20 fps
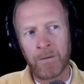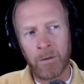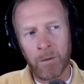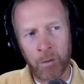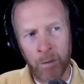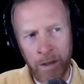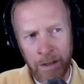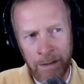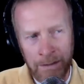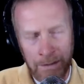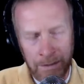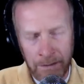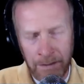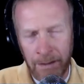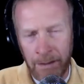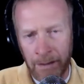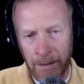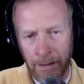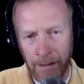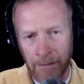we
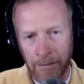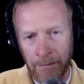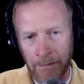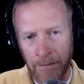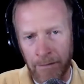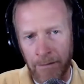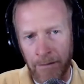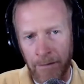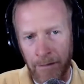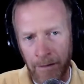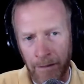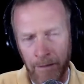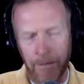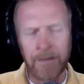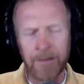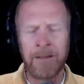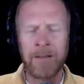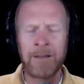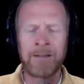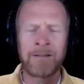see,
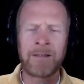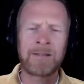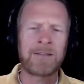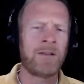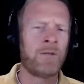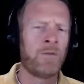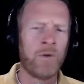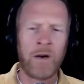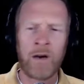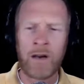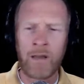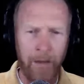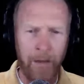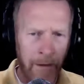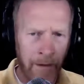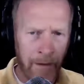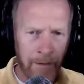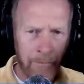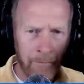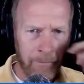let's just say we're out of the
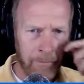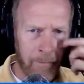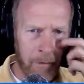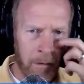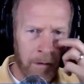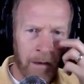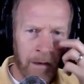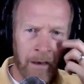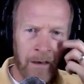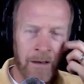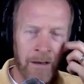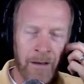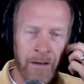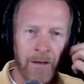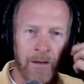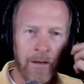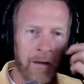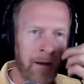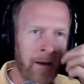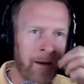land, okay,
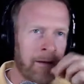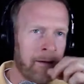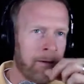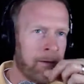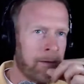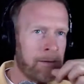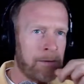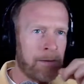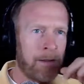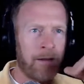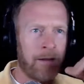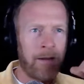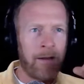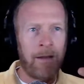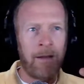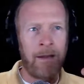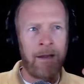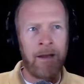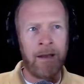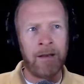and
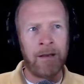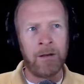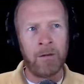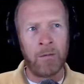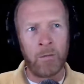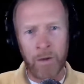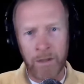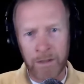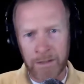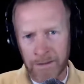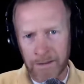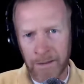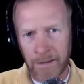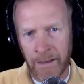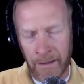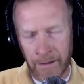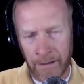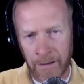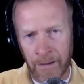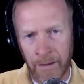we see
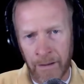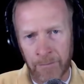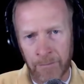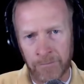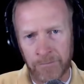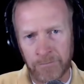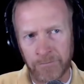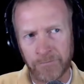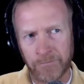that time.